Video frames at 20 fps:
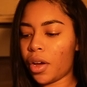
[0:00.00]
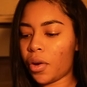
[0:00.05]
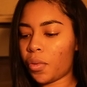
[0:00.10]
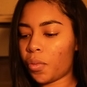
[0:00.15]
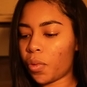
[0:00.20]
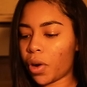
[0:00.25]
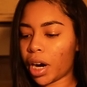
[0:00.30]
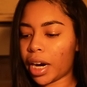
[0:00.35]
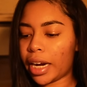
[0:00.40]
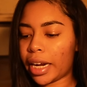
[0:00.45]

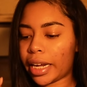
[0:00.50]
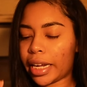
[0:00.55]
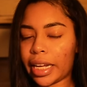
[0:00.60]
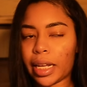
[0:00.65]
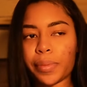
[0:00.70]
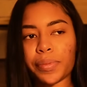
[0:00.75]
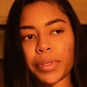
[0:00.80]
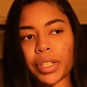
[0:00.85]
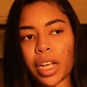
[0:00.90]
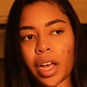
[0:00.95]
we're gonna
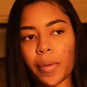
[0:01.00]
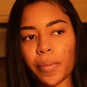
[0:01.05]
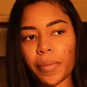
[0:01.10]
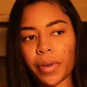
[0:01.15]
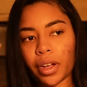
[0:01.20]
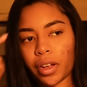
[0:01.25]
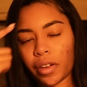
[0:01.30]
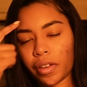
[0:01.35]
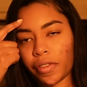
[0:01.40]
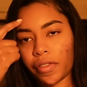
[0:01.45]
keep some
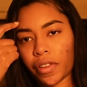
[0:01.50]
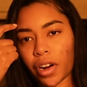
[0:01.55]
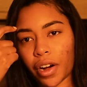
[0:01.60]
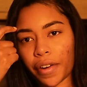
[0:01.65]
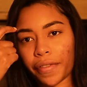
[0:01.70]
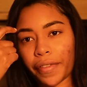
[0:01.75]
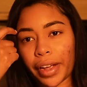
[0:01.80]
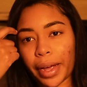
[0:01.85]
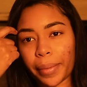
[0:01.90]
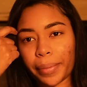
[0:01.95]
for our
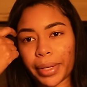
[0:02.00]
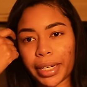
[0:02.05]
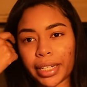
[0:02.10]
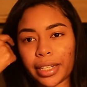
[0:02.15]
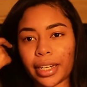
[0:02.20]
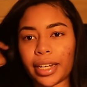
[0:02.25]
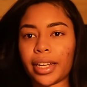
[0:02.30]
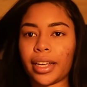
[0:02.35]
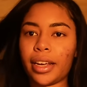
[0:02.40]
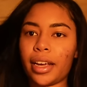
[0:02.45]
family
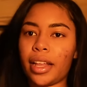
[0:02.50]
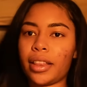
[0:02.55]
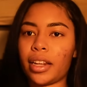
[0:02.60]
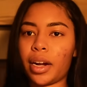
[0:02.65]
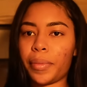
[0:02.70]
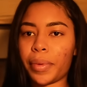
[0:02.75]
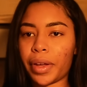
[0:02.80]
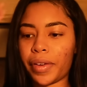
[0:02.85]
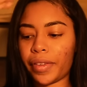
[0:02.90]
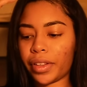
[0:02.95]
to eat, and then
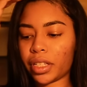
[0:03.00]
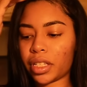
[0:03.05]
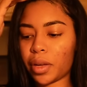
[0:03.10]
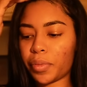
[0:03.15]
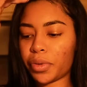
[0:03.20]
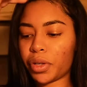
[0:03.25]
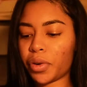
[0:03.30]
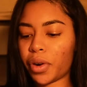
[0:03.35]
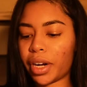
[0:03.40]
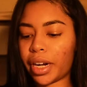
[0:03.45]
I'm giving some
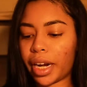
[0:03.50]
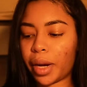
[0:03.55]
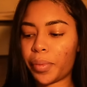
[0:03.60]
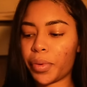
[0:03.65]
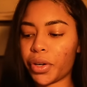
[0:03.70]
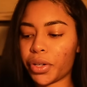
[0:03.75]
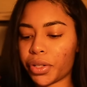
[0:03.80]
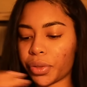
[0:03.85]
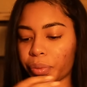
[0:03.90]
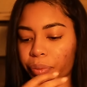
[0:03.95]
to our
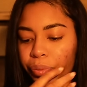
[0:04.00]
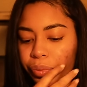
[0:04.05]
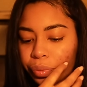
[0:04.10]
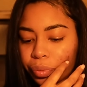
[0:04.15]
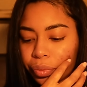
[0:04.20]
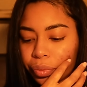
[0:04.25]
neighbors,